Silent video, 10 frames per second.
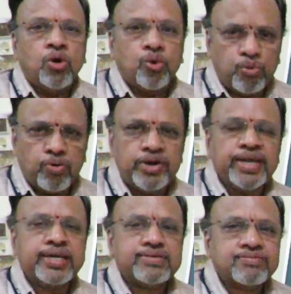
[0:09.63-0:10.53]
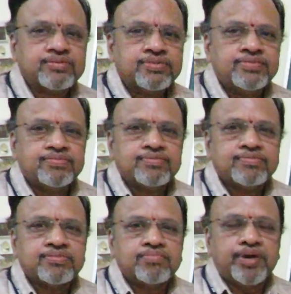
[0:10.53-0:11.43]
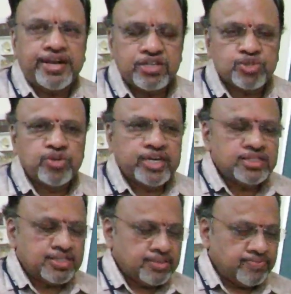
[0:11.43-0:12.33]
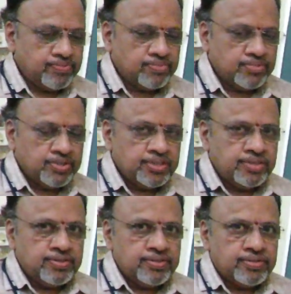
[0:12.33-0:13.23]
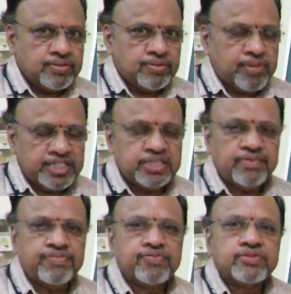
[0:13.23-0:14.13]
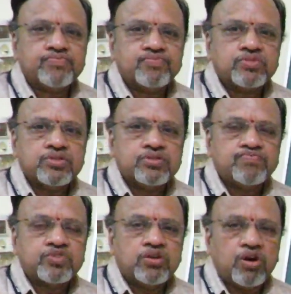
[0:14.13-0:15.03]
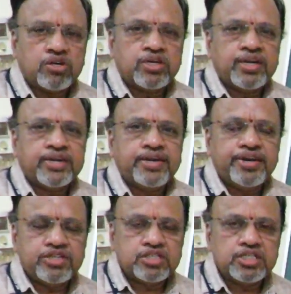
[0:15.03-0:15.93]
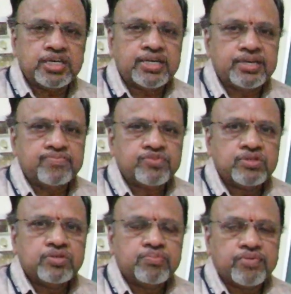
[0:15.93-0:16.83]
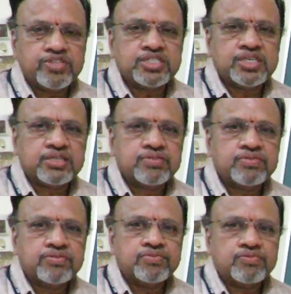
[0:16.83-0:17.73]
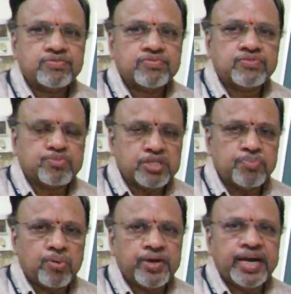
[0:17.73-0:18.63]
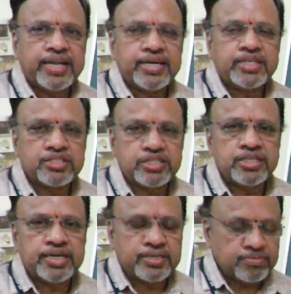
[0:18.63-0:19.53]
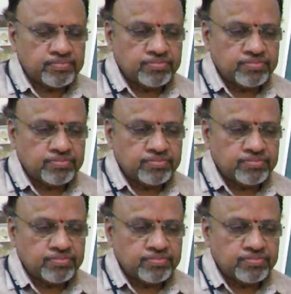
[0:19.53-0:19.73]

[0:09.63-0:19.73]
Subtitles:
Good morning, my dear students. Myself, Dr. T.N. Shridhar, Professor from the Department of Mechanical Engineering.